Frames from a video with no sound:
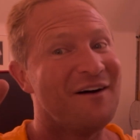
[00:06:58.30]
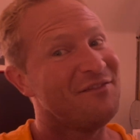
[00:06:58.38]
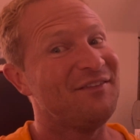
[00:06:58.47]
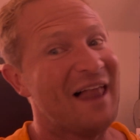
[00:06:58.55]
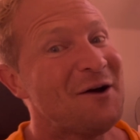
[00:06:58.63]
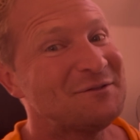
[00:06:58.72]

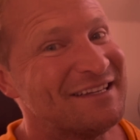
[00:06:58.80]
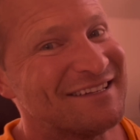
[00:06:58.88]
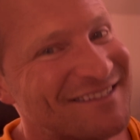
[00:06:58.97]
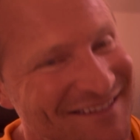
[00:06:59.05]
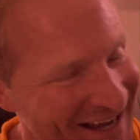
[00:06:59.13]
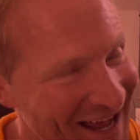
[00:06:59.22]

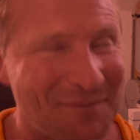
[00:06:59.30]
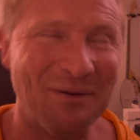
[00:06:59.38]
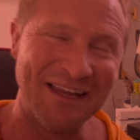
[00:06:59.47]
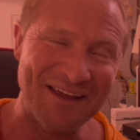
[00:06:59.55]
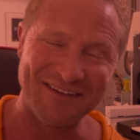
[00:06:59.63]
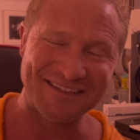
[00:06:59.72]
flautists, I
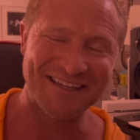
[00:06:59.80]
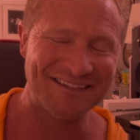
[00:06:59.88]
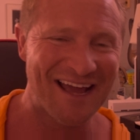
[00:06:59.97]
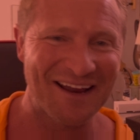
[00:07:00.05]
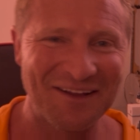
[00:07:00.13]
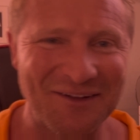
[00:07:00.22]
believe is the
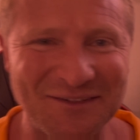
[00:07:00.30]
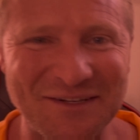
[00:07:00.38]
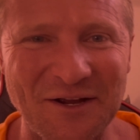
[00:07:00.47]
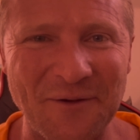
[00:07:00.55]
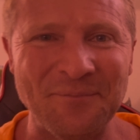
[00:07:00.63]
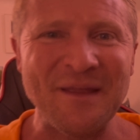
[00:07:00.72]
technical term.